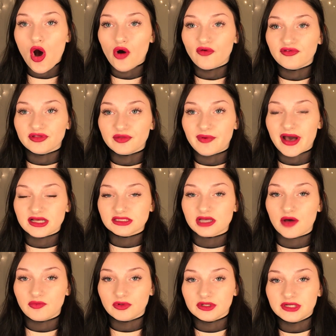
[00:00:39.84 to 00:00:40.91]
over the past
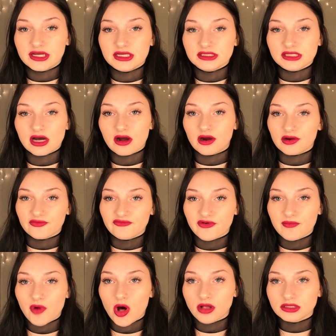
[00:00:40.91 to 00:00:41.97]
couple of days that aren't
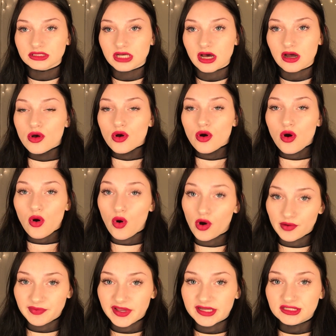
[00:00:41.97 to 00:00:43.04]
from Ulta
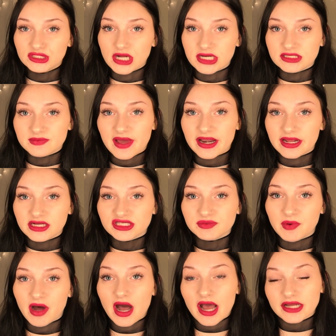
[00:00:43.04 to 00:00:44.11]
or BH Cosmetics,
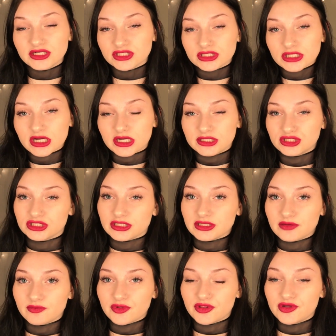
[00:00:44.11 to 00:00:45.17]
but I just thought I'd share
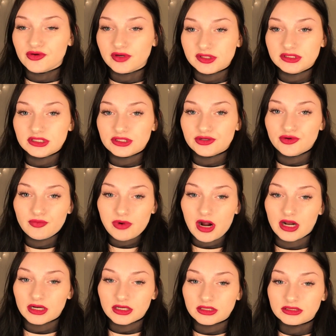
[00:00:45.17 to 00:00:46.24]
them with you because they're new
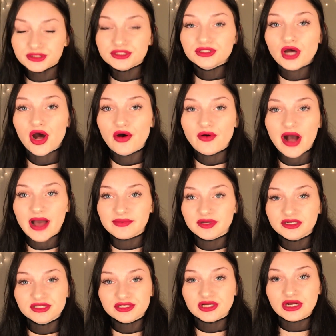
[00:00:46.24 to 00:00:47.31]
products. So I'm
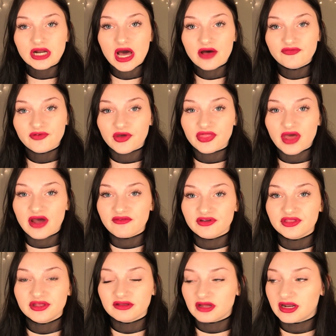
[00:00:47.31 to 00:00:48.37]
going to start off with
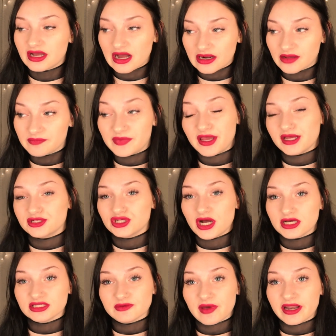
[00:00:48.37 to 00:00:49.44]
everything that I got at BH
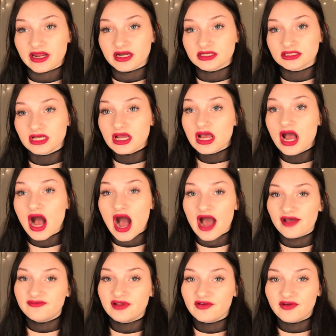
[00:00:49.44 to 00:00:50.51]
Cosmetics.
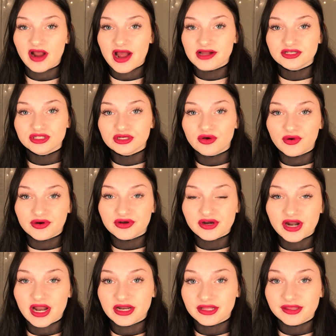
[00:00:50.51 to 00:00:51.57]
I've never actually
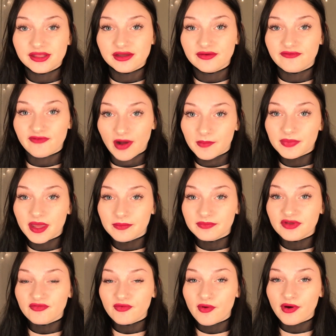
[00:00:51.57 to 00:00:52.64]
ordered anything from them
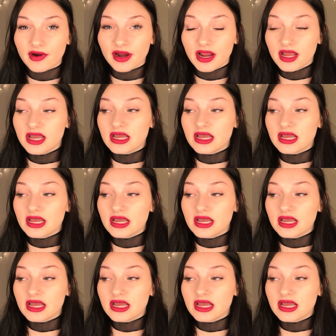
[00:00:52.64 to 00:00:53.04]
before,